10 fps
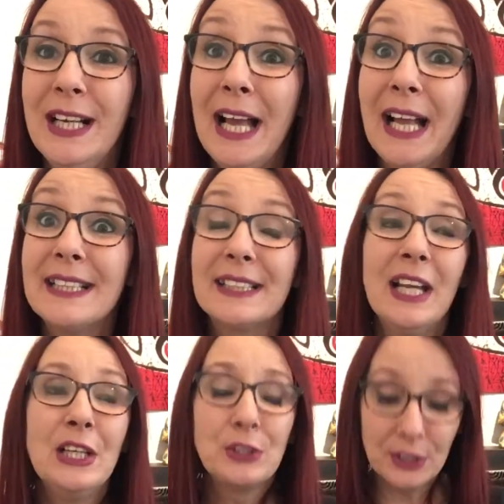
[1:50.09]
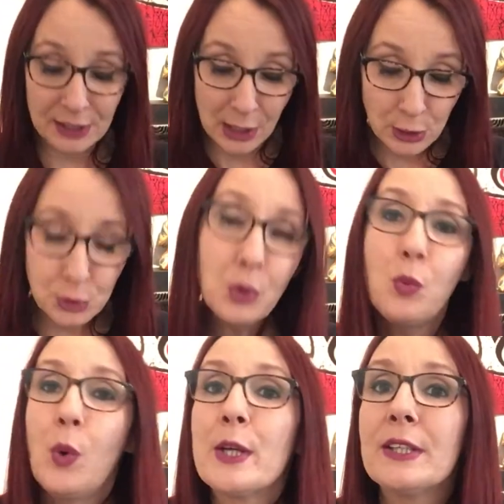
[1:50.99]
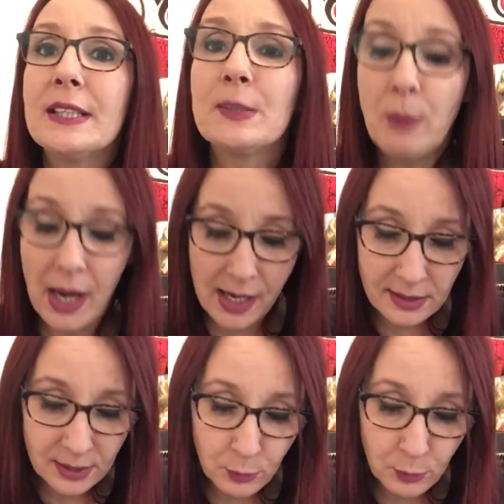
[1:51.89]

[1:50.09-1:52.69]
It's just, do you know, one of these patterns